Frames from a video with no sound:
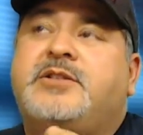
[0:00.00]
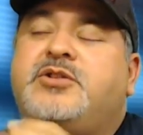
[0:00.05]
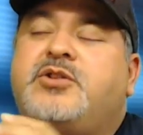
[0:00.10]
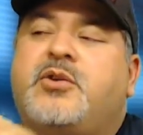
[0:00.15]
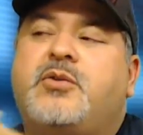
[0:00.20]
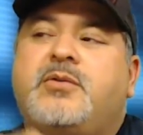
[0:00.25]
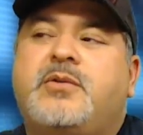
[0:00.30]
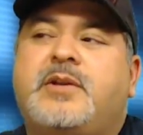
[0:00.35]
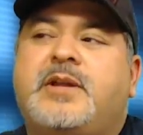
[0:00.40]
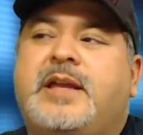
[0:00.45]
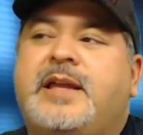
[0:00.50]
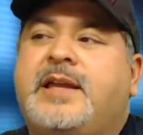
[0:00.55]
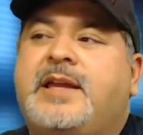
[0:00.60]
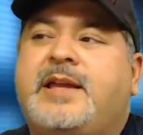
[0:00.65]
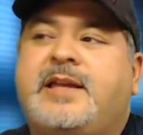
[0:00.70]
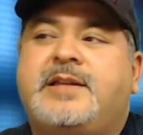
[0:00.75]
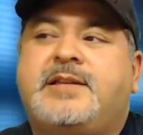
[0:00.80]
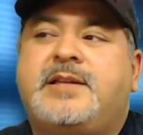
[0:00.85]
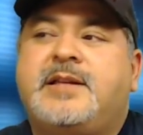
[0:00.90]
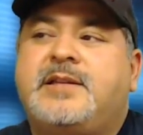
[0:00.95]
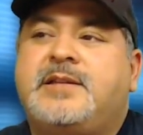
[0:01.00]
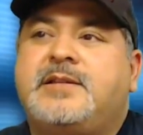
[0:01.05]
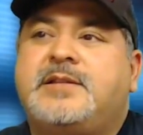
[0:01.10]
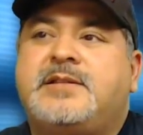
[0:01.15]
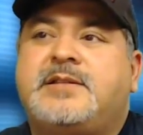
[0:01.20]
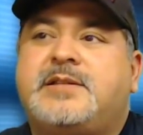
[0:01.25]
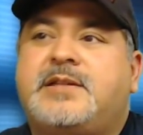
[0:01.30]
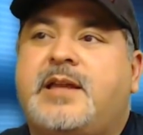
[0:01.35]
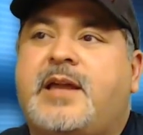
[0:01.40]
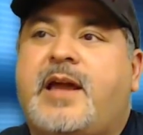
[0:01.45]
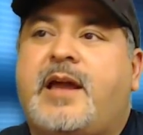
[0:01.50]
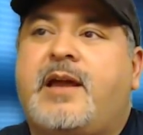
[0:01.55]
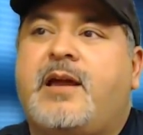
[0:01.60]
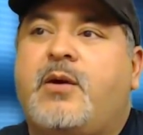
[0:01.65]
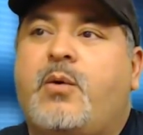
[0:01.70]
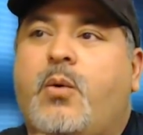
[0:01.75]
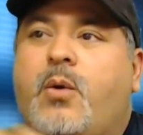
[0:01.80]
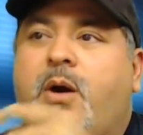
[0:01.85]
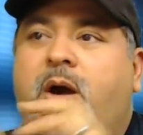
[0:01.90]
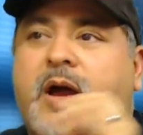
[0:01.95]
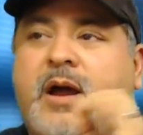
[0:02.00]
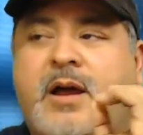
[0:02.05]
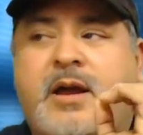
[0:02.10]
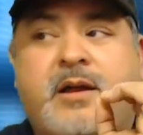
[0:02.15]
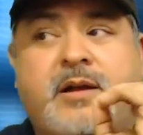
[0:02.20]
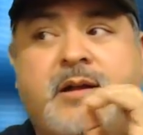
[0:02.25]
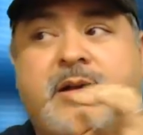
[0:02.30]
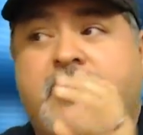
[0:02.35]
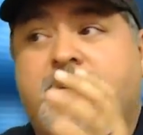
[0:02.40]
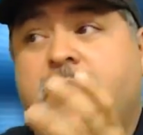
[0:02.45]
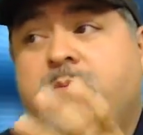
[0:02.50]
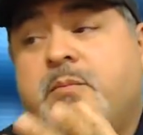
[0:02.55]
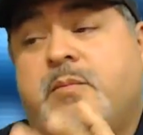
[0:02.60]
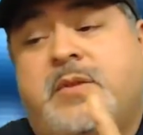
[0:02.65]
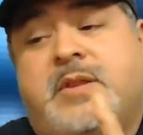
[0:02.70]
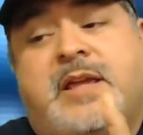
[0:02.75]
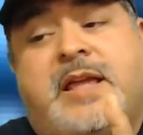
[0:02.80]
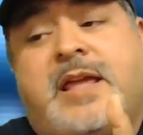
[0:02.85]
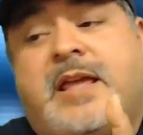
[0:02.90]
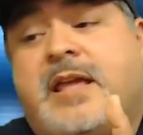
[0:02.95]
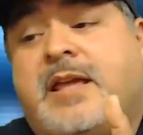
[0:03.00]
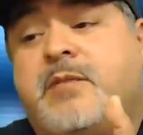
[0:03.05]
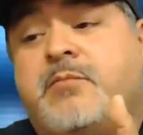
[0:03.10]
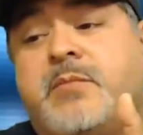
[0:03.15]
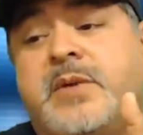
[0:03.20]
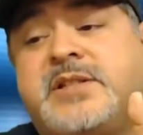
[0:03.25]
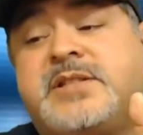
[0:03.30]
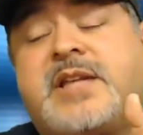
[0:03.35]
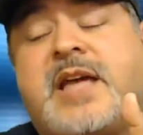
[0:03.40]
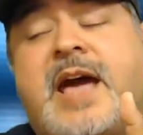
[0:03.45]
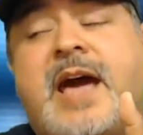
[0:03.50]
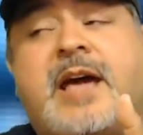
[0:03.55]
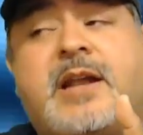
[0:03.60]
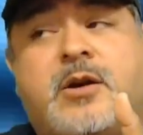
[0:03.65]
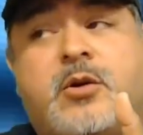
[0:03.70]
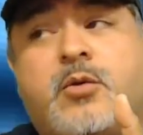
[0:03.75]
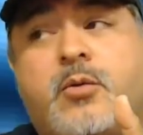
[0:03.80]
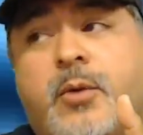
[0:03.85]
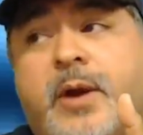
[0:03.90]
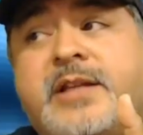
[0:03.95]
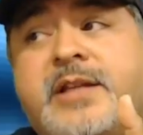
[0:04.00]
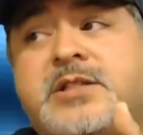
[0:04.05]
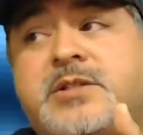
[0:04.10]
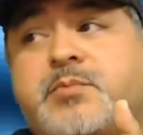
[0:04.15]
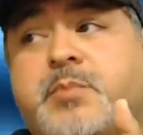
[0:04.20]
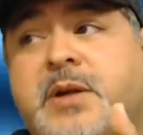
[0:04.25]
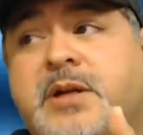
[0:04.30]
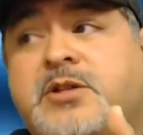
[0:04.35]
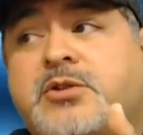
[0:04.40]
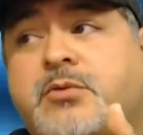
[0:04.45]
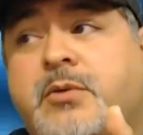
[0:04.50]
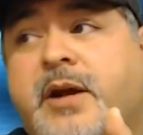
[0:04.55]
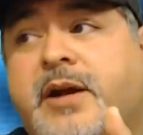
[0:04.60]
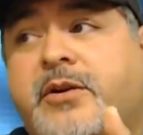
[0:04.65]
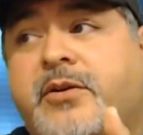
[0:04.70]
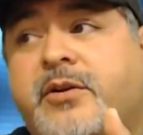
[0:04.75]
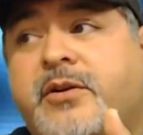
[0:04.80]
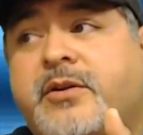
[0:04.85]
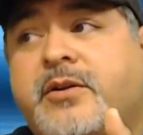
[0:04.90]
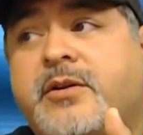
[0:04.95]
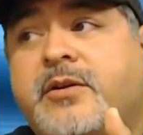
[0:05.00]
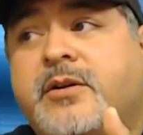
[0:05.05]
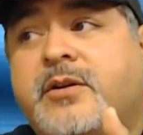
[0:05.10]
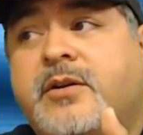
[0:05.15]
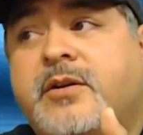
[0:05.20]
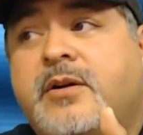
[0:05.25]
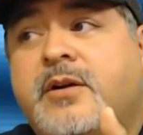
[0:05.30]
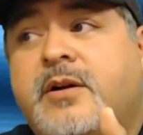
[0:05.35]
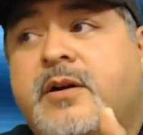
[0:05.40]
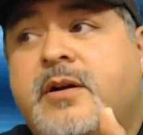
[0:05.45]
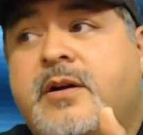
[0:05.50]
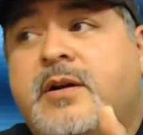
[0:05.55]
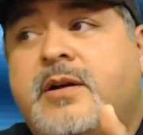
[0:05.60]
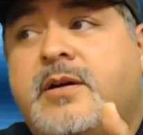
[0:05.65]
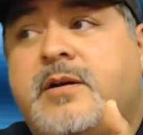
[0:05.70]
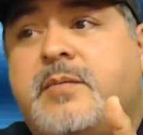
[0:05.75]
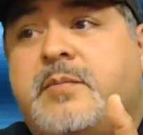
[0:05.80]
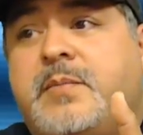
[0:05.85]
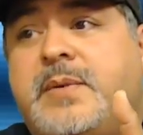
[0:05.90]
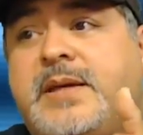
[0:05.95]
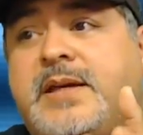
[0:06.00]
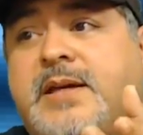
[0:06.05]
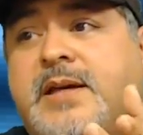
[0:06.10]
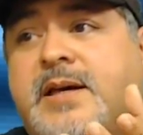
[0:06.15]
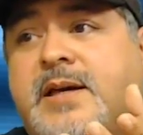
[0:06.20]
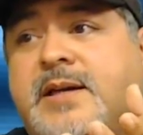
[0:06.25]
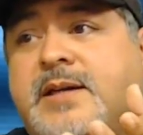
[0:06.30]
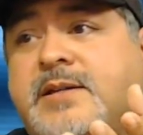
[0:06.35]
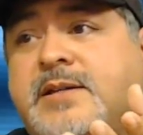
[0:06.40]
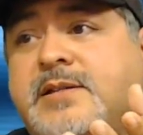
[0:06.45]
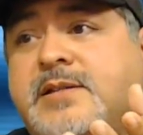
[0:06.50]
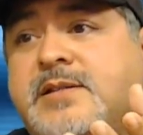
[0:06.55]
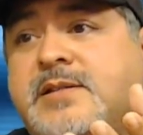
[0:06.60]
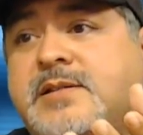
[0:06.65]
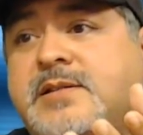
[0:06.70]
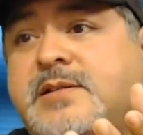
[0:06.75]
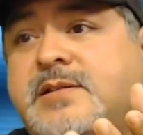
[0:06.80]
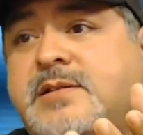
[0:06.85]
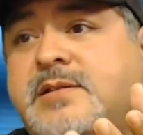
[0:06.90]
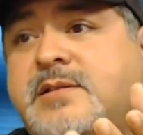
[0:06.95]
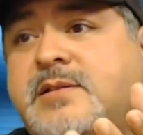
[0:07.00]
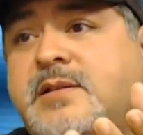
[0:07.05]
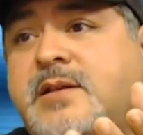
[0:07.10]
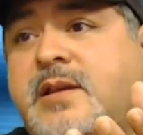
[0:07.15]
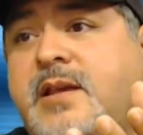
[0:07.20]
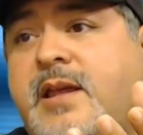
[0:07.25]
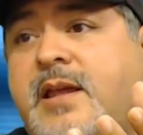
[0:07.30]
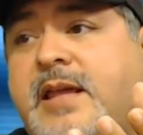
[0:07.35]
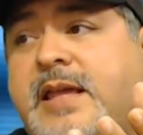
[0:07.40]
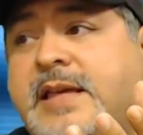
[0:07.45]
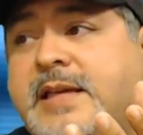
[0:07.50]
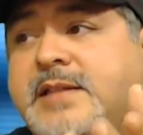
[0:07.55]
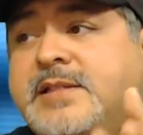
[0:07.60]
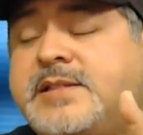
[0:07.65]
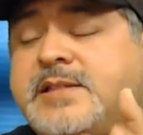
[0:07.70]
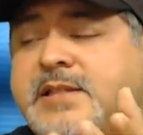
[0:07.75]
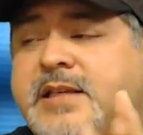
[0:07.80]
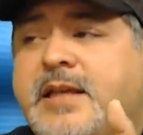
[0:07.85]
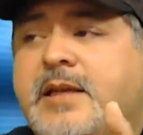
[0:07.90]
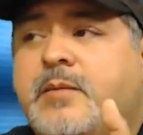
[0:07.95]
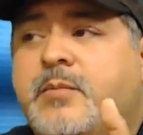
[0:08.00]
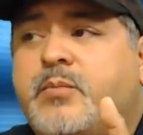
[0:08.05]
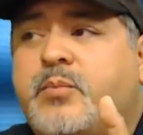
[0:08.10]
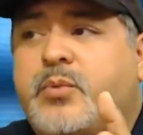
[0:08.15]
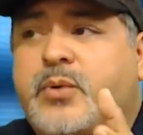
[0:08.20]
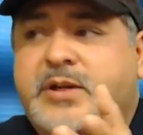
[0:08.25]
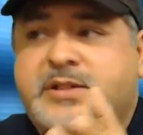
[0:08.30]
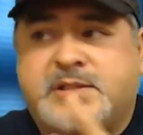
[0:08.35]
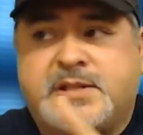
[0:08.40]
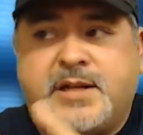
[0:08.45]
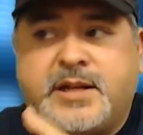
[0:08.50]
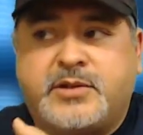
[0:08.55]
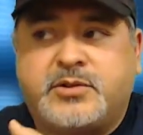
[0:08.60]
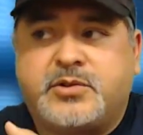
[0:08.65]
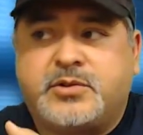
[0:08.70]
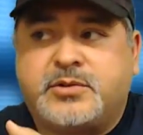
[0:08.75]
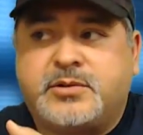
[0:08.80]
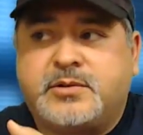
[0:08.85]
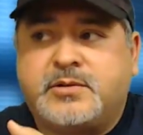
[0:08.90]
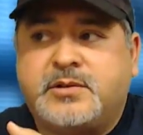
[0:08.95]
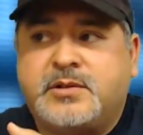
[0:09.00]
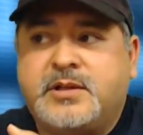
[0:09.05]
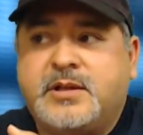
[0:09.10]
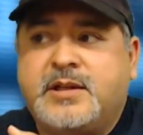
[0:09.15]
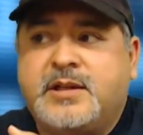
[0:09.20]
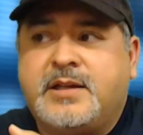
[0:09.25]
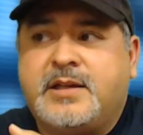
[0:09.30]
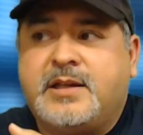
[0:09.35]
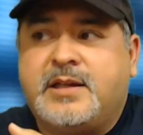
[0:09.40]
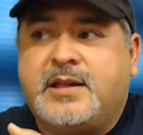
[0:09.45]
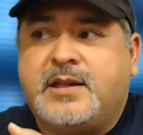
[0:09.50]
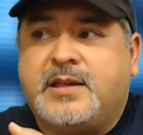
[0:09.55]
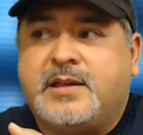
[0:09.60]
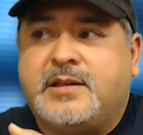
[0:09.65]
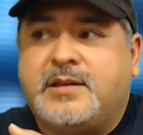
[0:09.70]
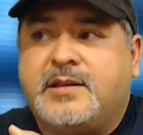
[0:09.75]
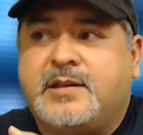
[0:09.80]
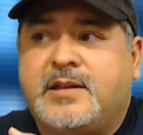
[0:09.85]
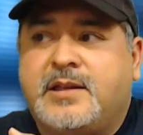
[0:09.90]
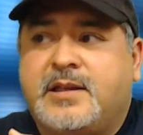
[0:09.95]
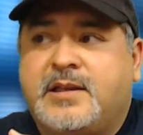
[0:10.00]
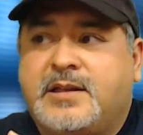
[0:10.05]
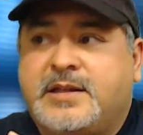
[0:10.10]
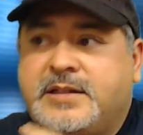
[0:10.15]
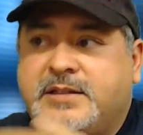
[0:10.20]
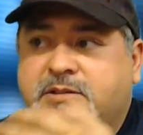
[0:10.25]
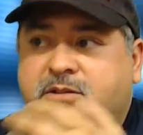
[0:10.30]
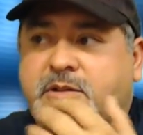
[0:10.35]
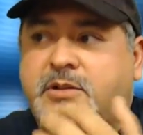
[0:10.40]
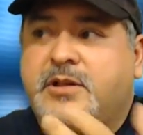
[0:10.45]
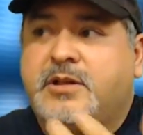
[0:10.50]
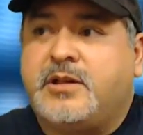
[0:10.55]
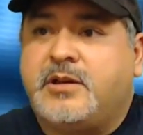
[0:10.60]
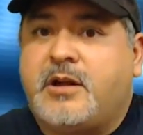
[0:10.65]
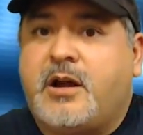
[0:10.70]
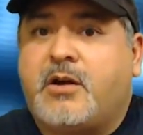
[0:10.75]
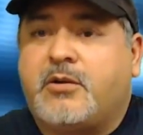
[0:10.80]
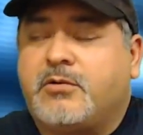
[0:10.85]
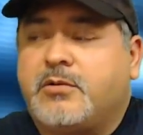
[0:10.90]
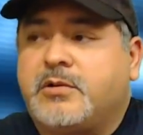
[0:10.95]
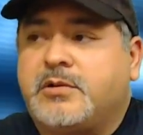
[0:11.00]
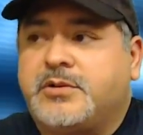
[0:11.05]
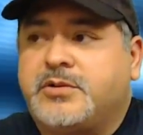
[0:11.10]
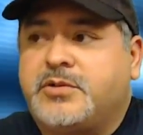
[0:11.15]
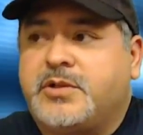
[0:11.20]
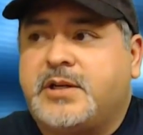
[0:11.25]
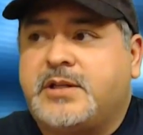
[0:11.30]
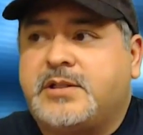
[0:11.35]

He didn't. He must have had a great speechwriter because he seemed presidential in his inaugural address.